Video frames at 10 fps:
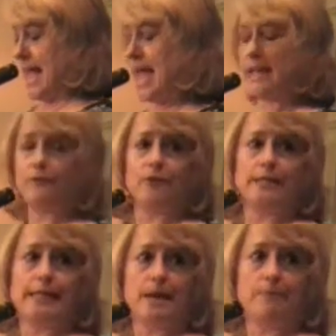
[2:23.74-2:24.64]
And for
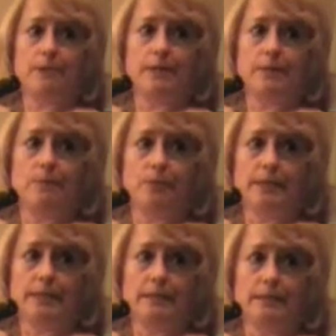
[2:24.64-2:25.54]
example, in
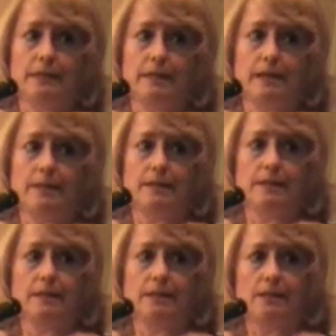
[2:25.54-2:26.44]
Britain, and I
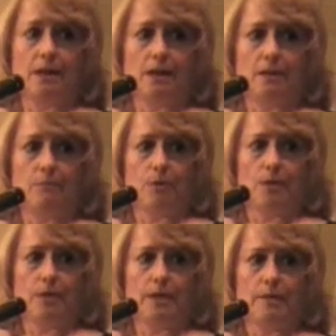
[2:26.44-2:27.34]
think these are
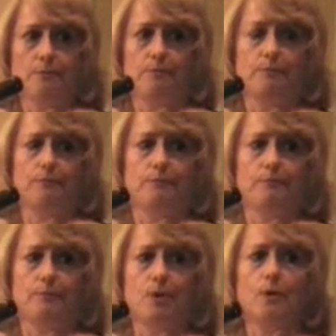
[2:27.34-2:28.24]
mostly,
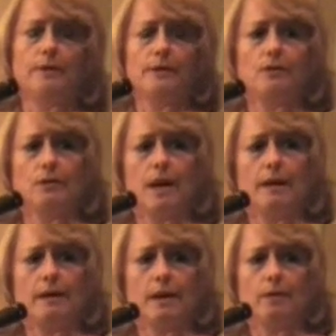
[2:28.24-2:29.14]
I think they're,
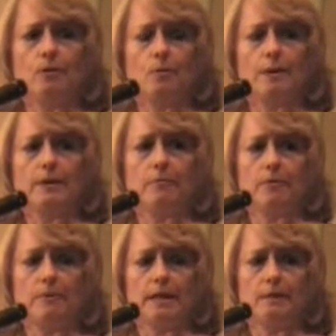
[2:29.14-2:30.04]
I don't know about the hip
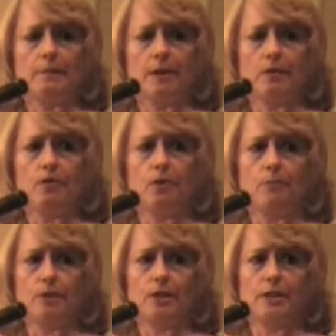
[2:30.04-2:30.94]
replacement. The other two are
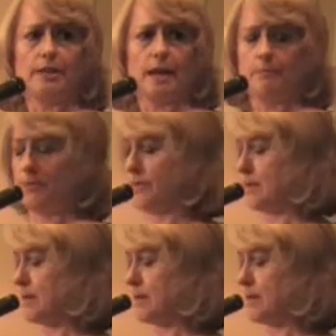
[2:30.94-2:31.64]
British examples.